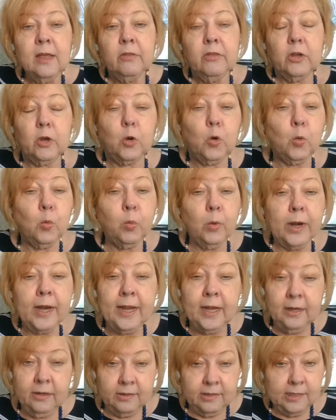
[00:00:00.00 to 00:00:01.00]
the
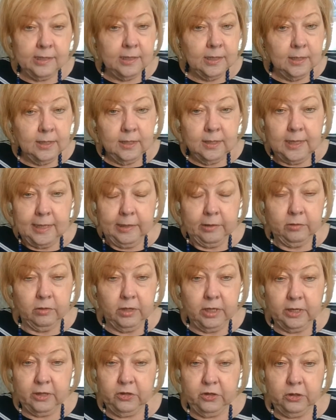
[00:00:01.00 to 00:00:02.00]
great
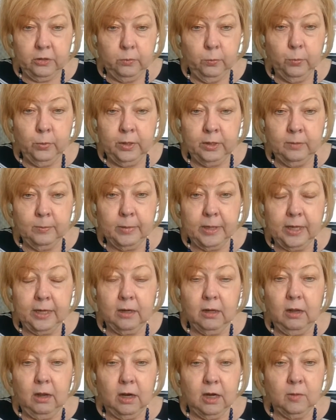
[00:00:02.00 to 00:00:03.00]
introduction written by
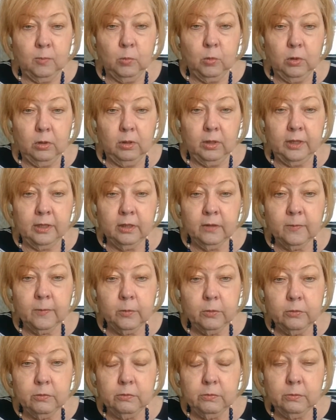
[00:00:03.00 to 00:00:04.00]
Clark Moreland,
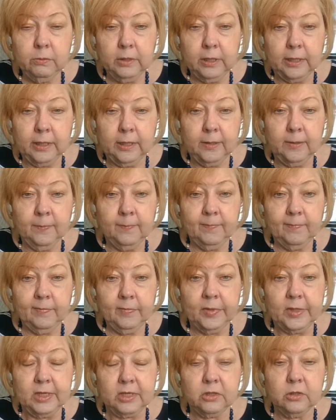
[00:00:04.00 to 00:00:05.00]
who
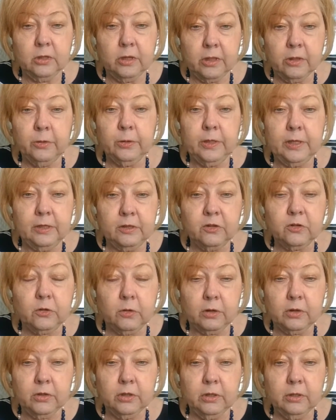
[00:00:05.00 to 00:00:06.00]
is another
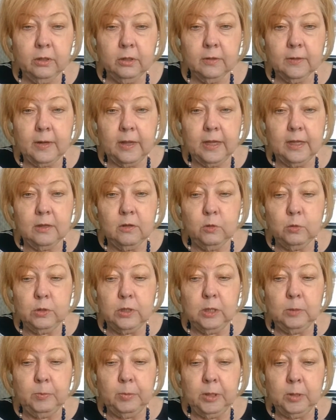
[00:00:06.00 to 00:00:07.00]
instructor at
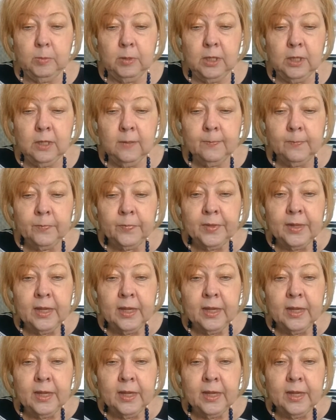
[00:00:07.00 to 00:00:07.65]
UTPB,